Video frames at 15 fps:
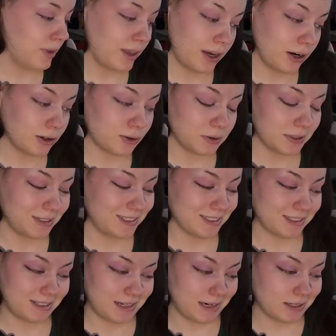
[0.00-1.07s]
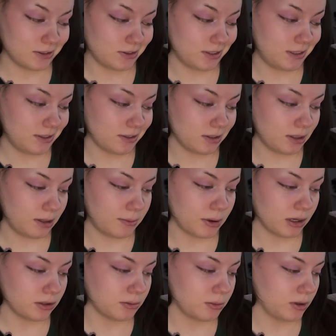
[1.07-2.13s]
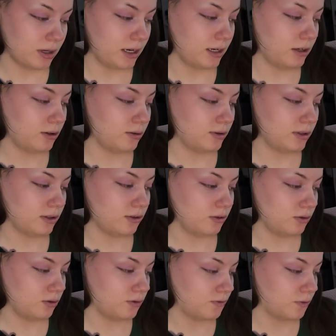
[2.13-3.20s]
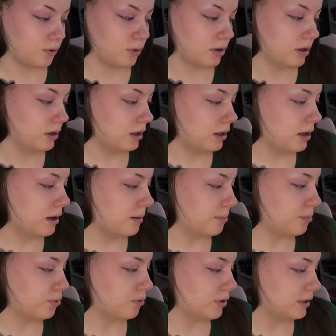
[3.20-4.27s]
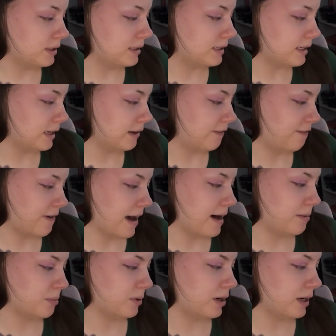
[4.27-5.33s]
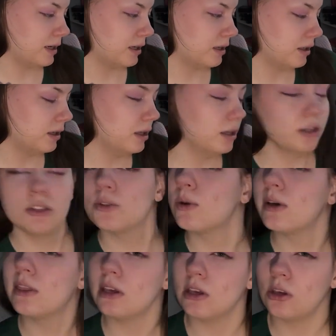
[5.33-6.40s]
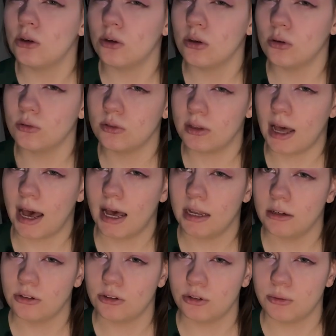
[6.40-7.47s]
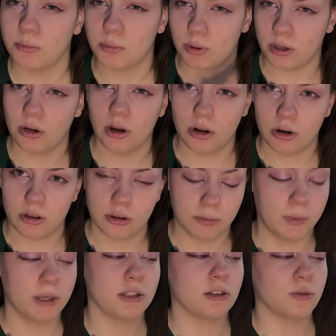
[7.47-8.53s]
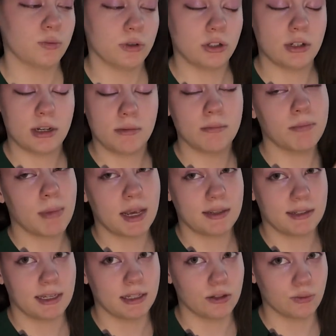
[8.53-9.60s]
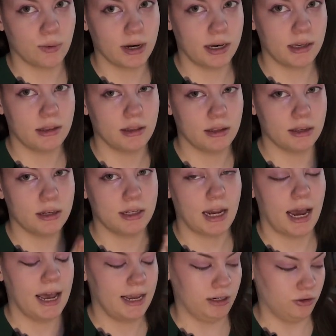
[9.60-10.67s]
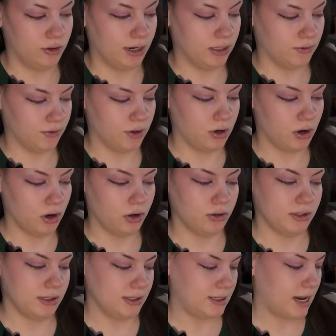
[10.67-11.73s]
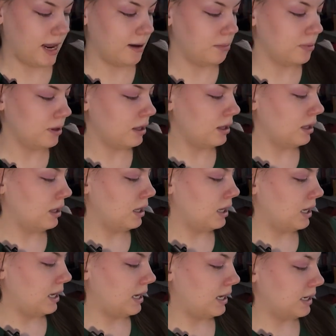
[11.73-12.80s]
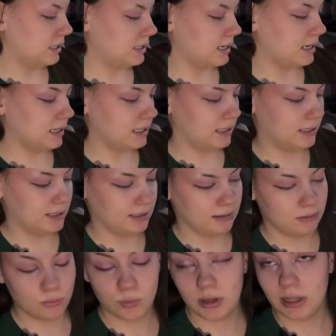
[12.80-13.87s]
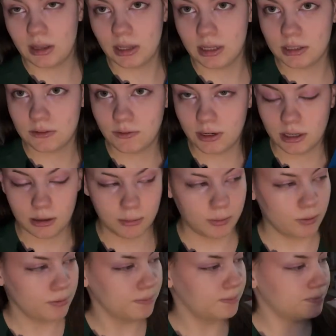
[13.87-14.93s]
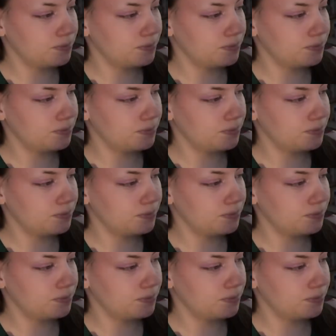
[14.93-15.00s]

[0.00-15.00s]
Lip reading: characteristics tears easily, possible end uses used for printing fabric. So I think you use that to print on other pieces, which makes sense why the dye transferred onto the tape. And its width is variable.